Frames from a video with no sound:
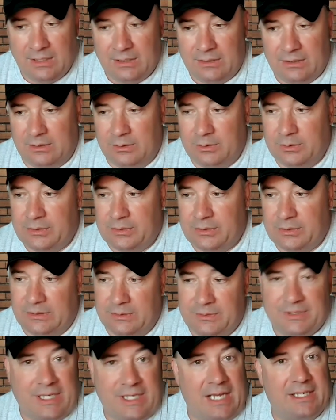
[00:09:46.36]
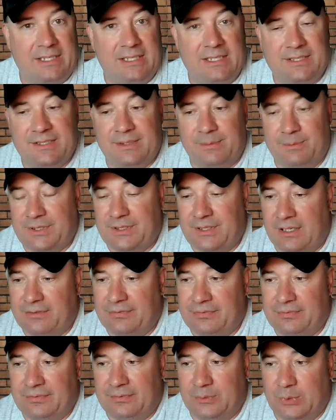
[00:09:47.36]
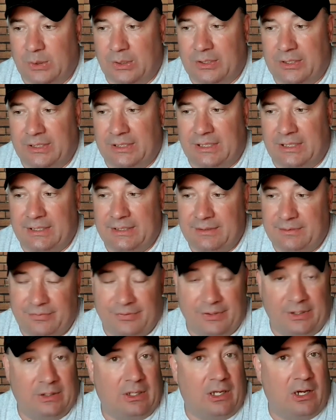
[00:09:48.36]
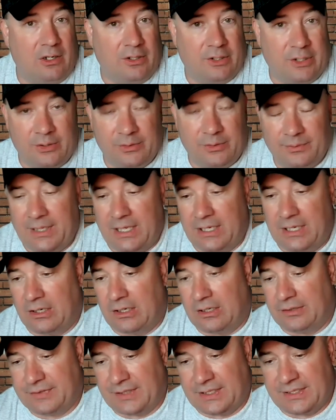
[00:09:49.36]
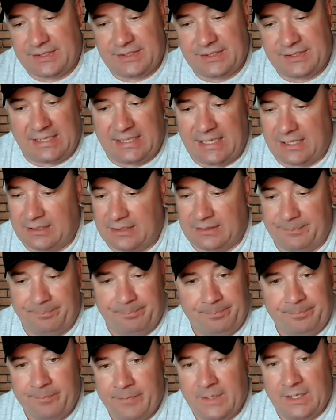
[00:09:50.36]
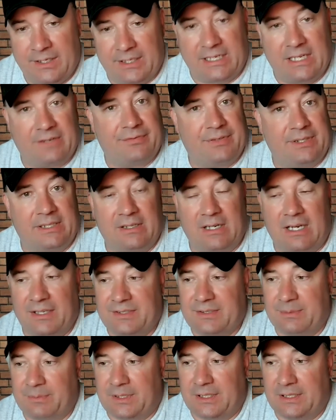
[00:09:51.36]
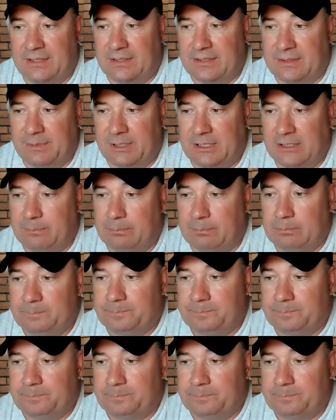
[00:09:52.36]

Luke's got to get some stuff working. Phil Longo, that offense, they gotta figure out some things, man.